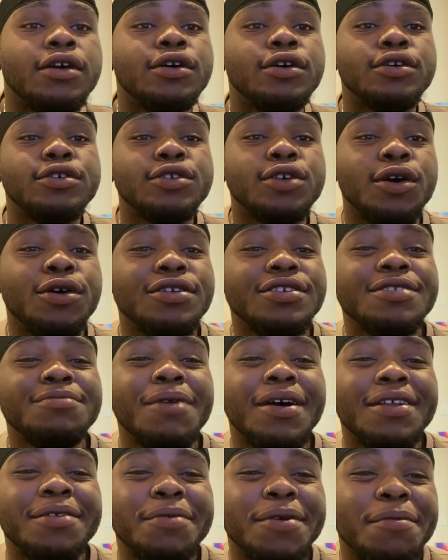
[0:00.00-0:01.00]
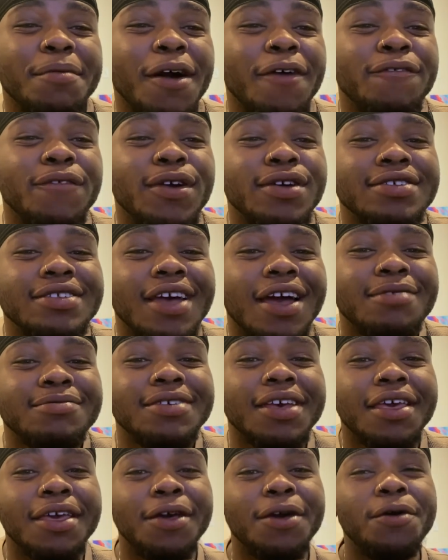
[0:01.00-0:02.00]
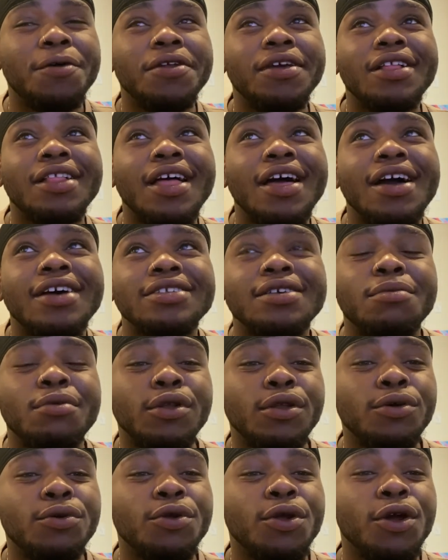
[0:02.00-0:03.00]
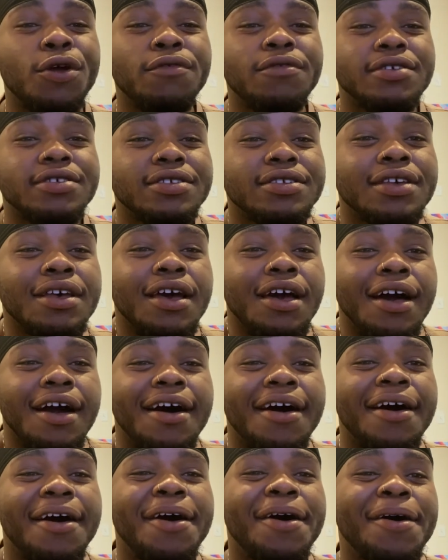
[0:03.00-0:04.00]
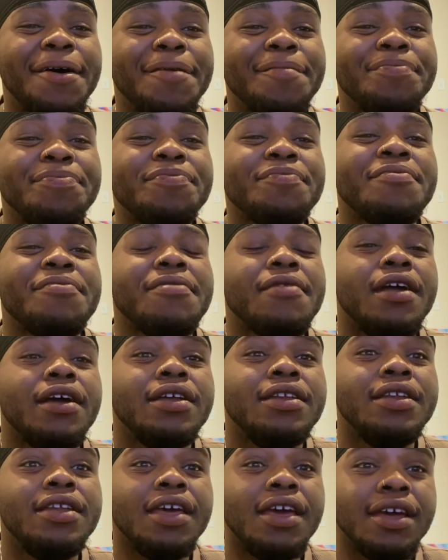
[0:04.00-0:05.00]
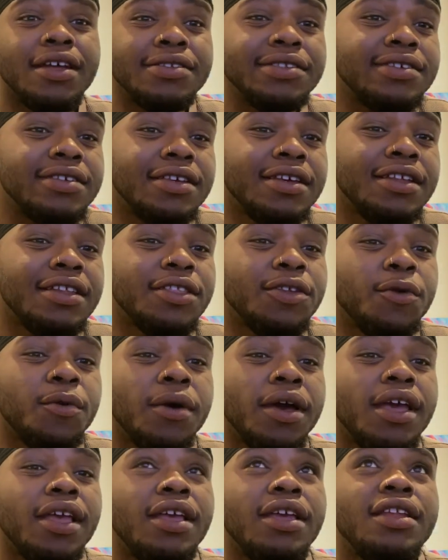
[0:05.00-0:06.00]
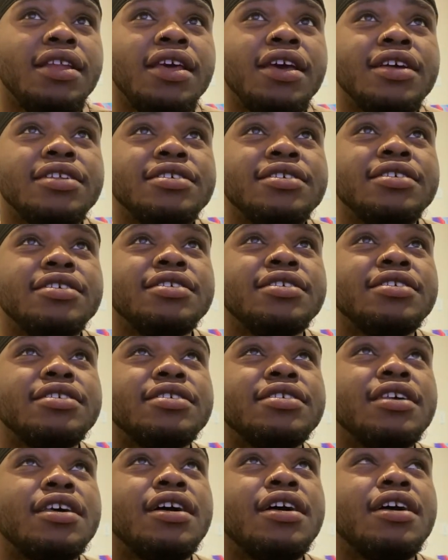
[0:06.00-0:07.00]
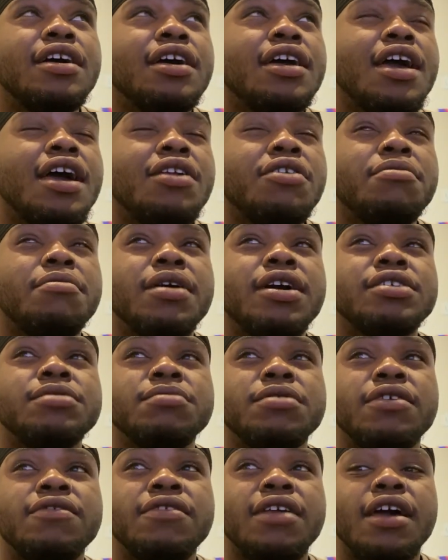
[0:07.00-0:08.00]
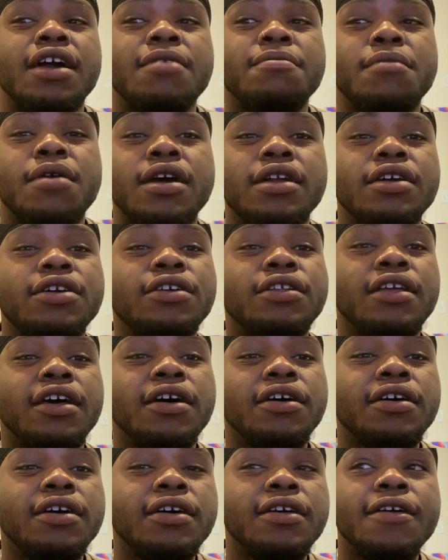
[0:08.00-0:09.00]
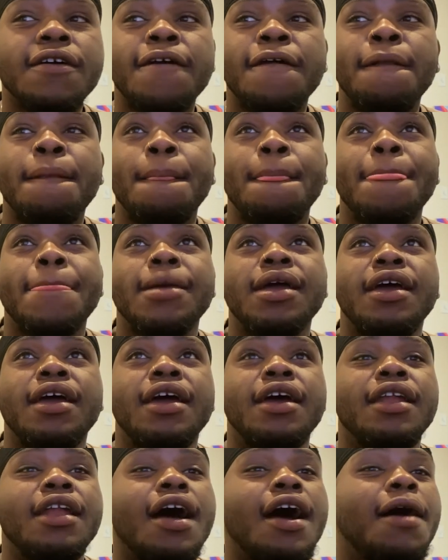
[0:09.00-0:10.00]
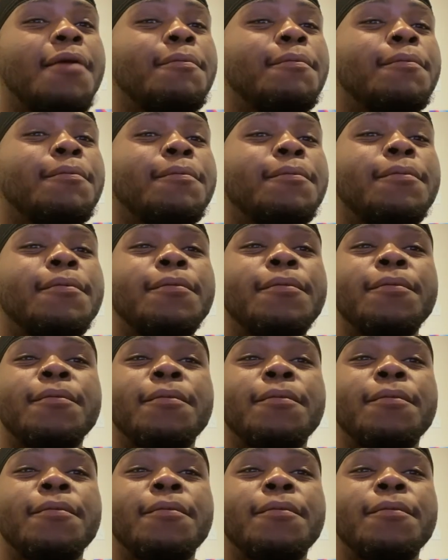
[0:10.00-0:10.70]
So this is about to be my first time taking Cody class. I'm a little nervous. Um, dancing the way he dances uh, kind of reminds me of like Marty Kudelka, and I'm